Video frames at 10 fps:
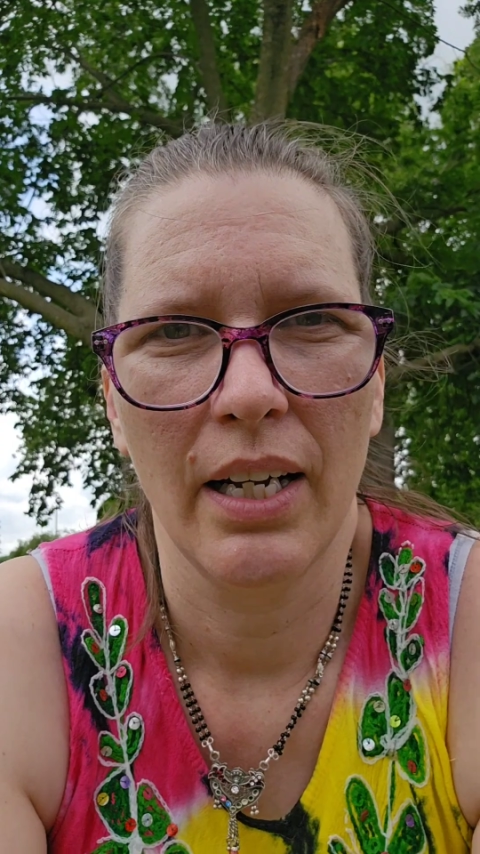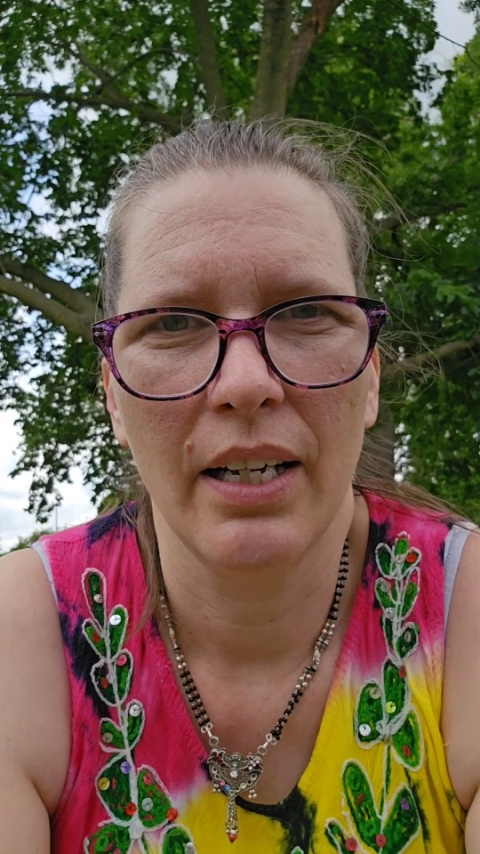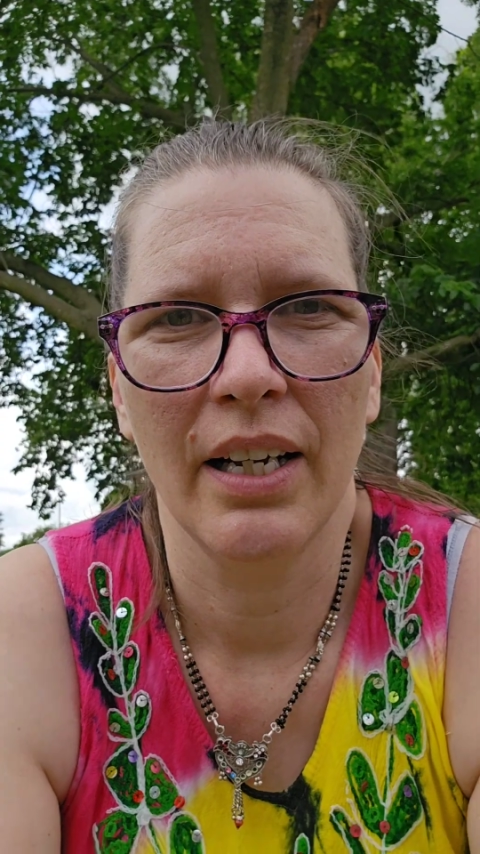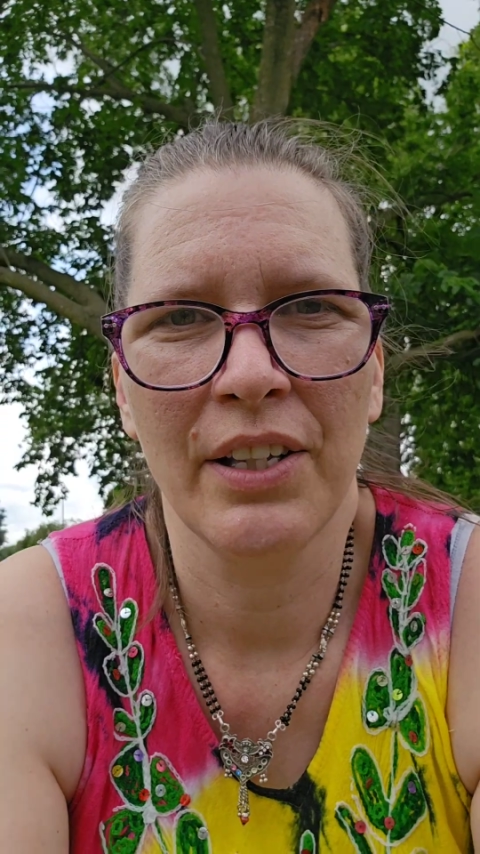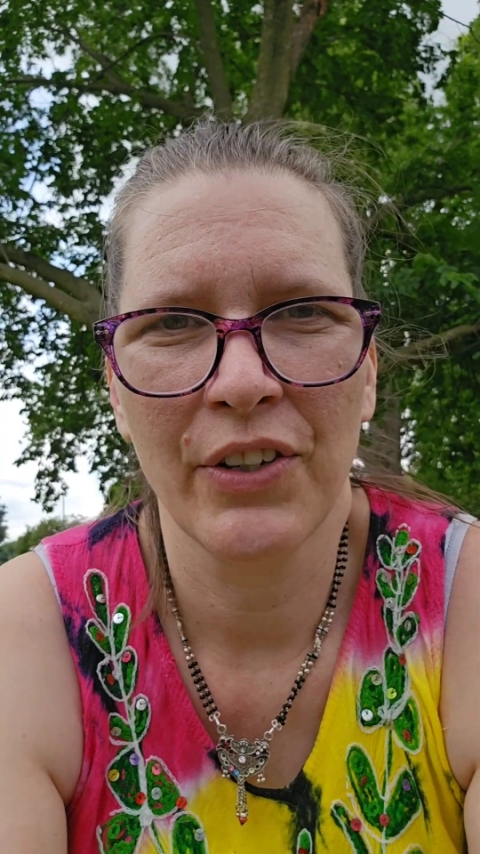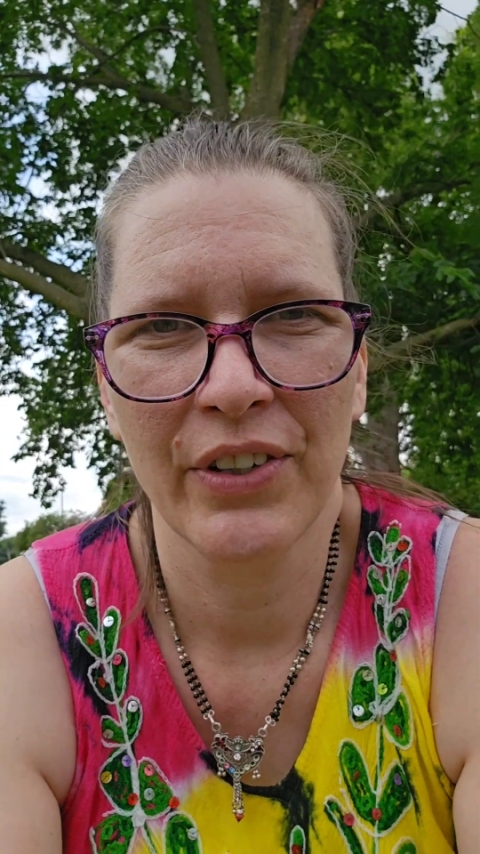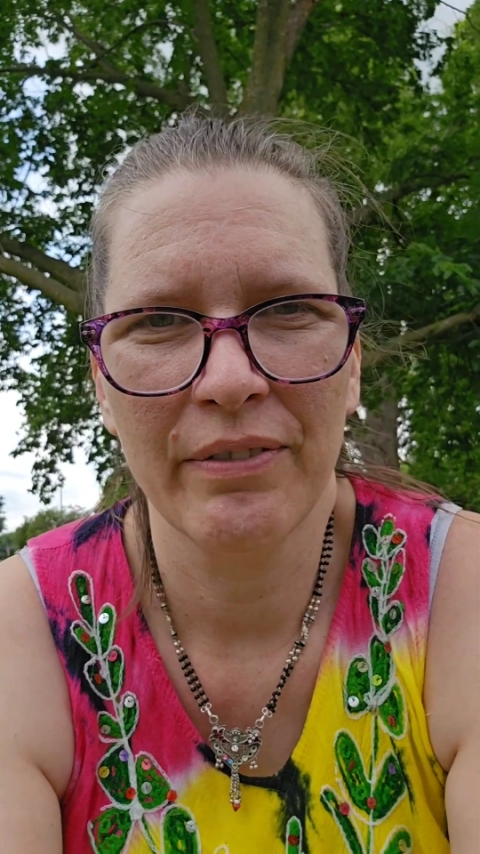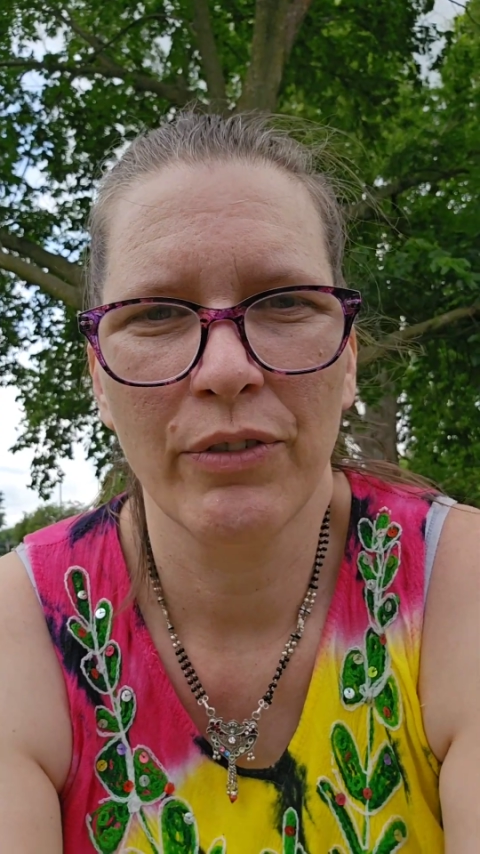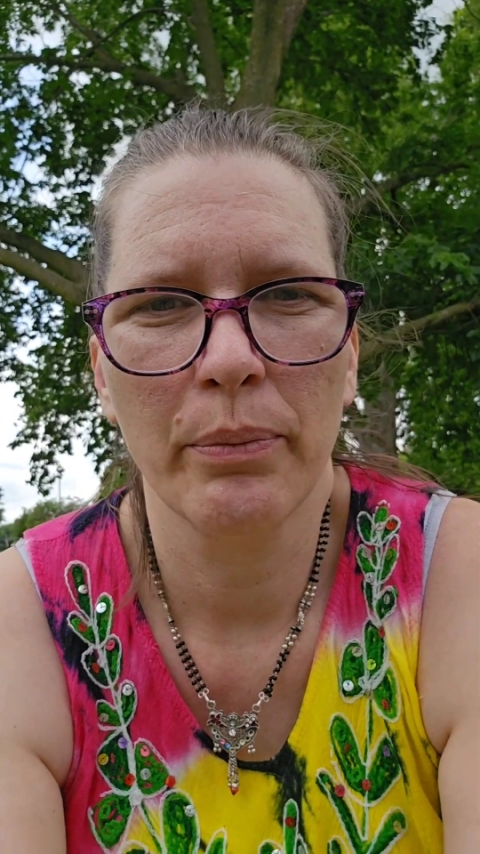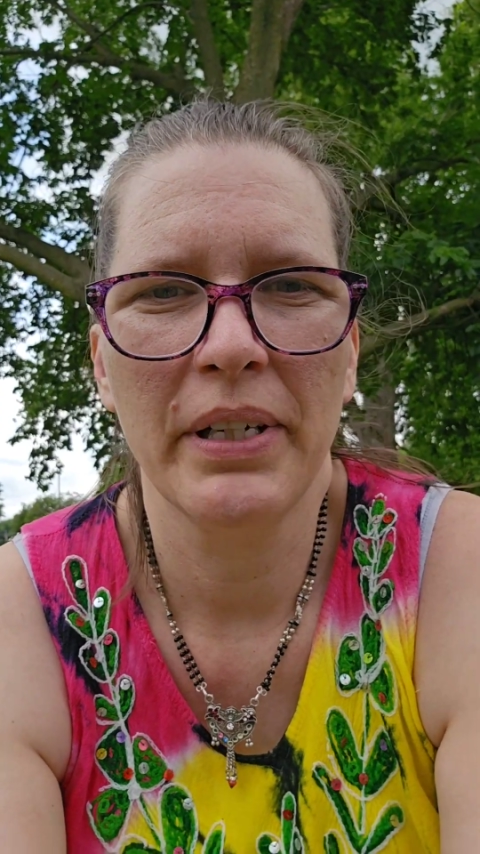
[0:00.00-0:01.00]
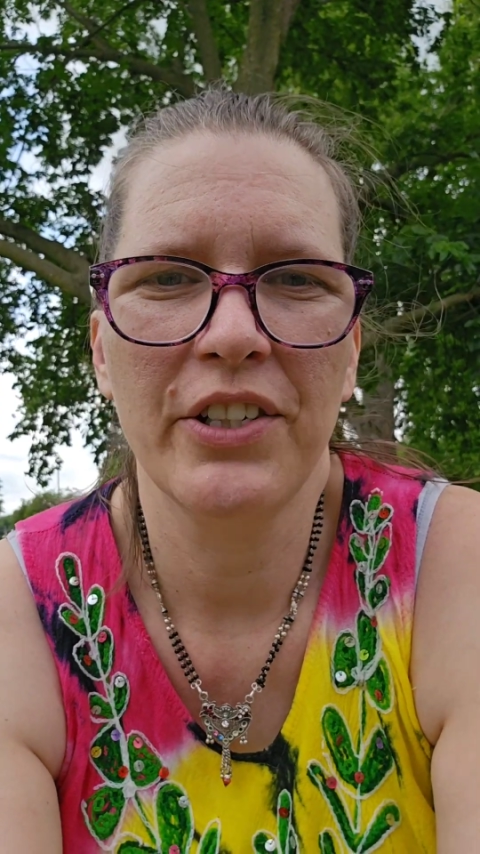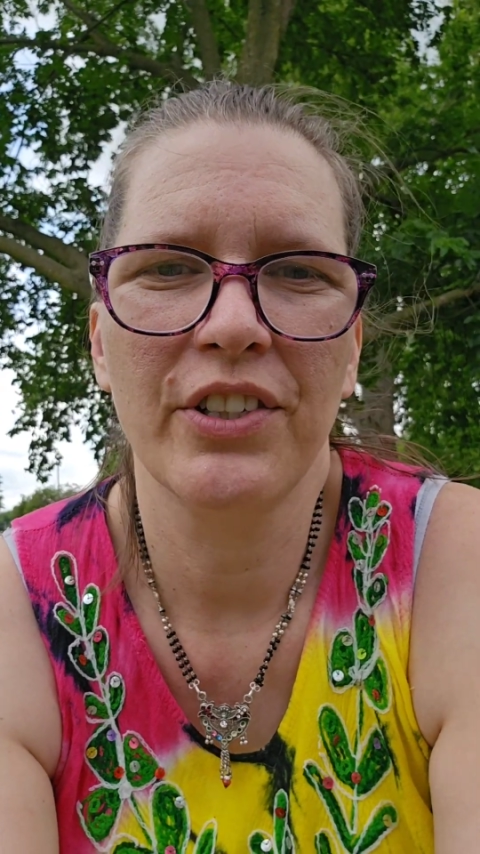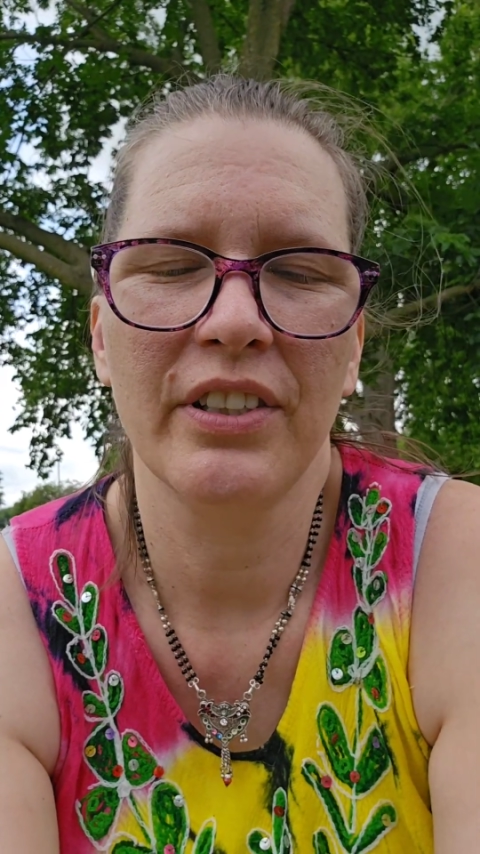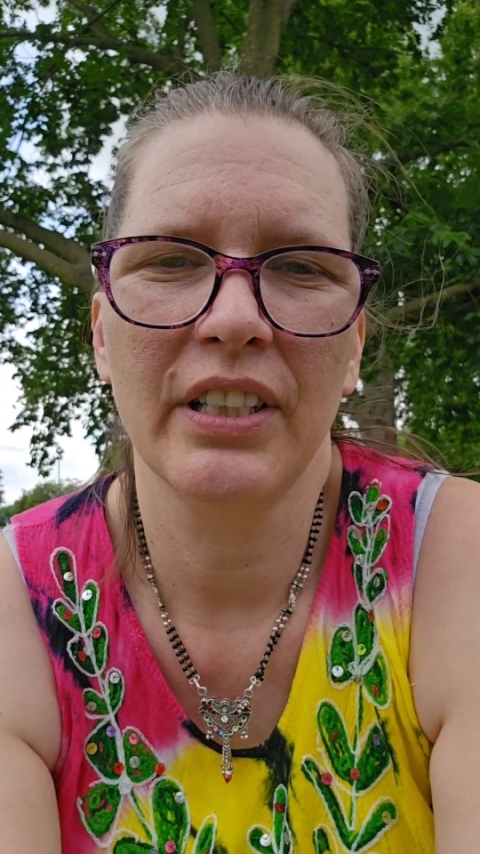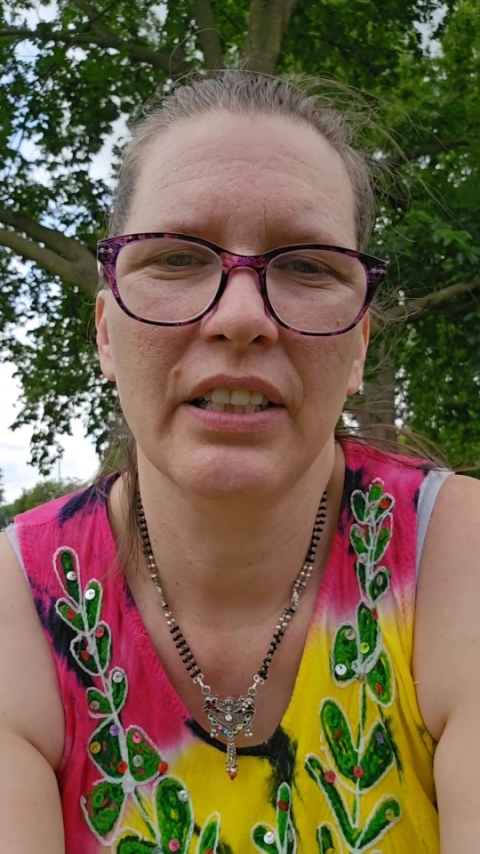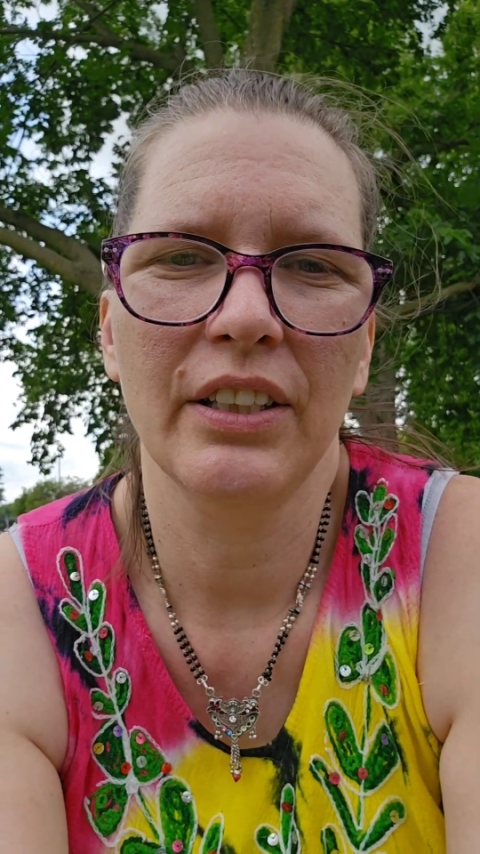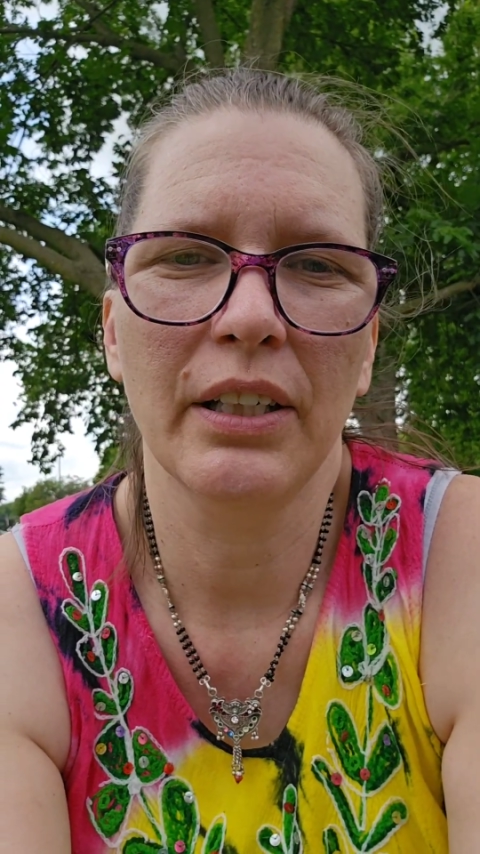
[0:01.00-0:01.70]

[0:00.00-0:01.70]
Other information that